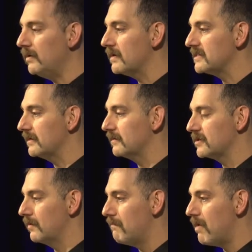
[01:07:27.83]
when was it?
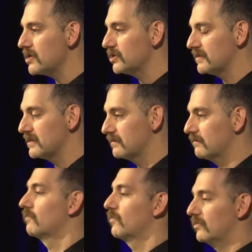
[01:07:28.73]
So March
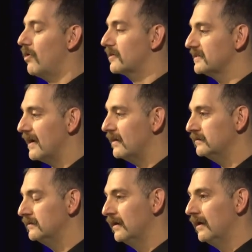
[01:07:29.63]
was locked
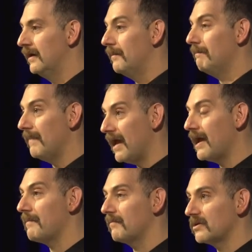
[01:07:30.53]
down.
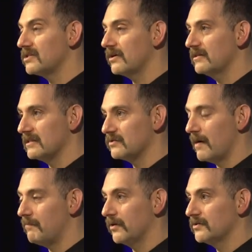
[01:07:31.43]
May, I started
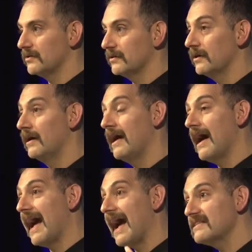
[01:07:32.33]
as rapporteur.
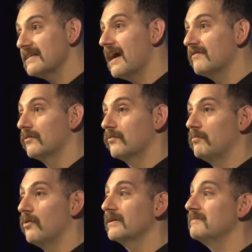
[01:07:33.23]
I had to have a
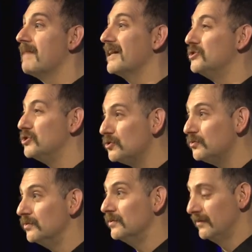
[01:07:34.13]
report in by
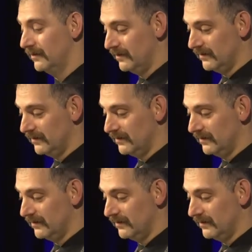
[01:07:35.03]
June.